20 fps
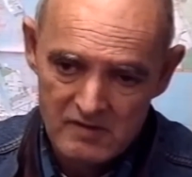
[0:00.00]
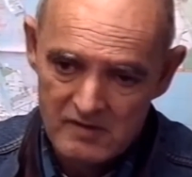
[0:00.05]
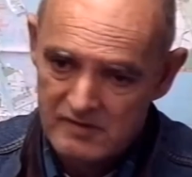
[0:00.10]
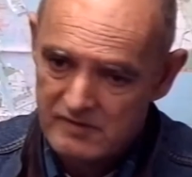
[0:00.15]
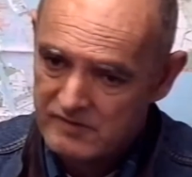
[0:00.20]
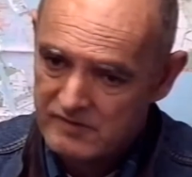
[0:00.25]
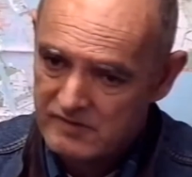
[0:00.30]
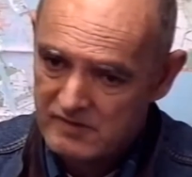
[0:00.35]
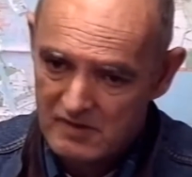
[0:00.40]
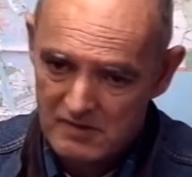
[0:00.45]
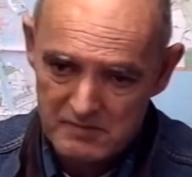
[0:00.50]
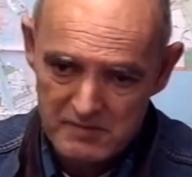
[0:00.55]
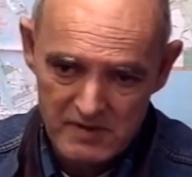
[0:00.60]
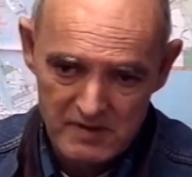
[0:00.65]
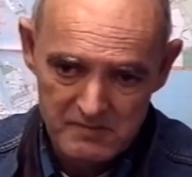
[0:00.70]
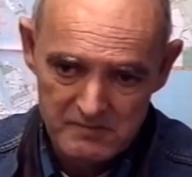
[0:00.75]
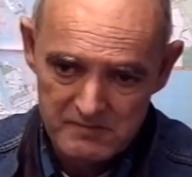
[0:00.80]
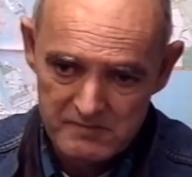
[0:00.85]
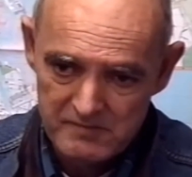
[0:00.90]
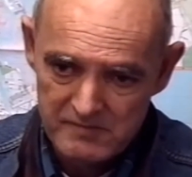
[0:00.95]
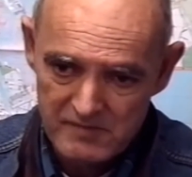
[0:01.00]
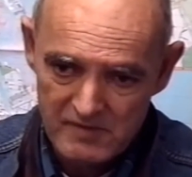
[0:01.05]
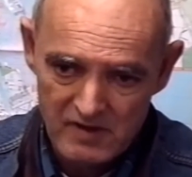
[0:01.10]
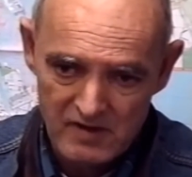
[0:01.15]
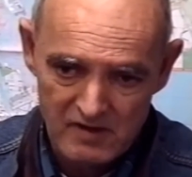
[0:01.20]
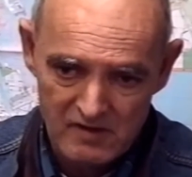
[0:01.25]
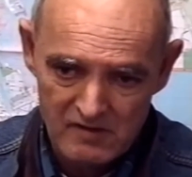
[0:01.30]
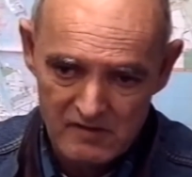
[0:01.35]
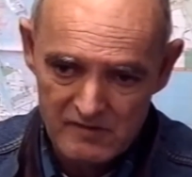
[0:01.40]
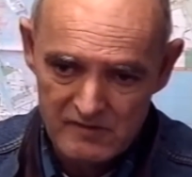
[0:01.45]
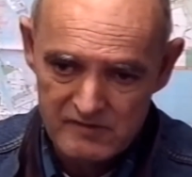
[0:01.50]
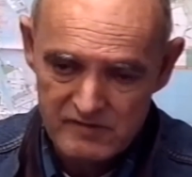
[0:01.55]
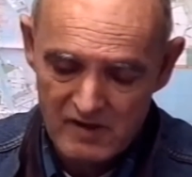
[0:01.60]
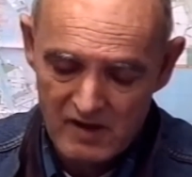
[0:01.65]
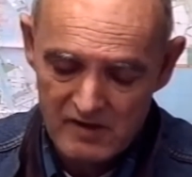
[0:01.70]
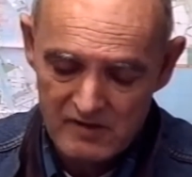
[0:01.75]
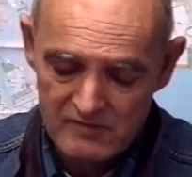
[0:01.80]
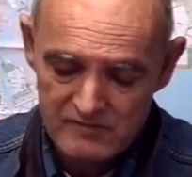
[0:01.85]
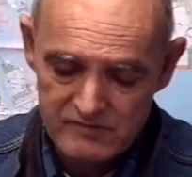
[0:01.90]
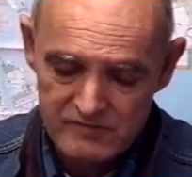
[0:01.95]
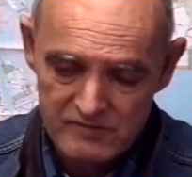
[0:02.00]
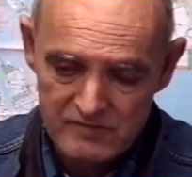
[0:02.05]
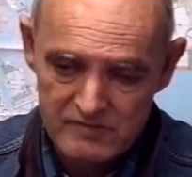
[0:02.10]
No, ma'am. They're title.